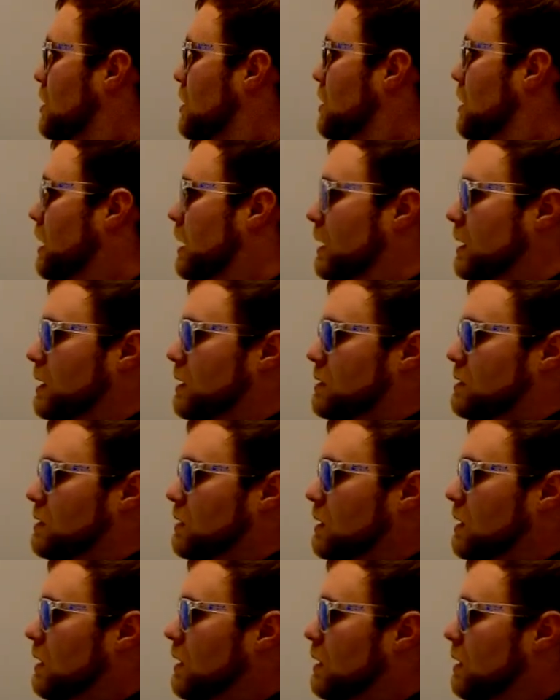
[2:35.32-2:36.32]
and it's
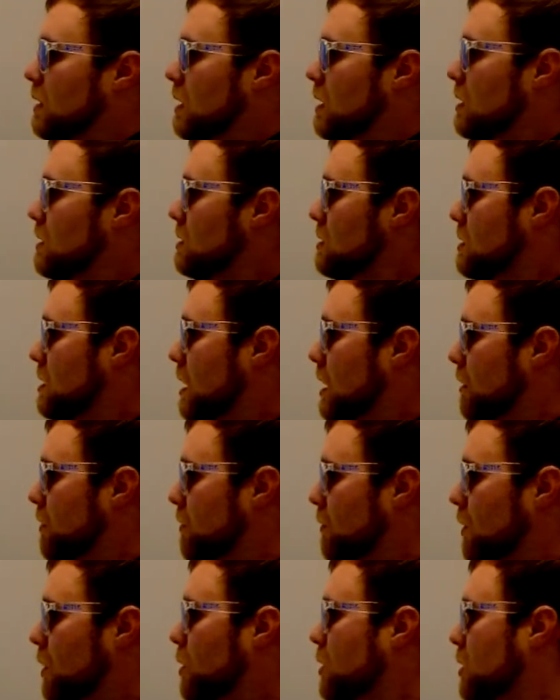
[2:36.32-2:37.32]
leaned against a
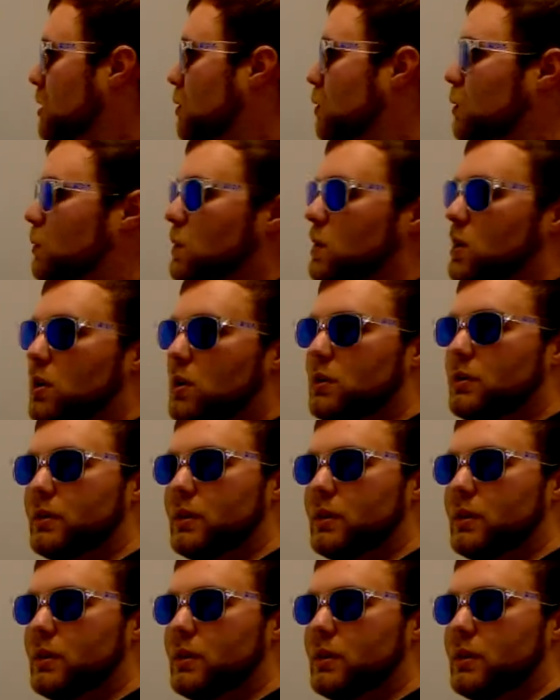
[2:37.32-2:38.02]
vertical wall.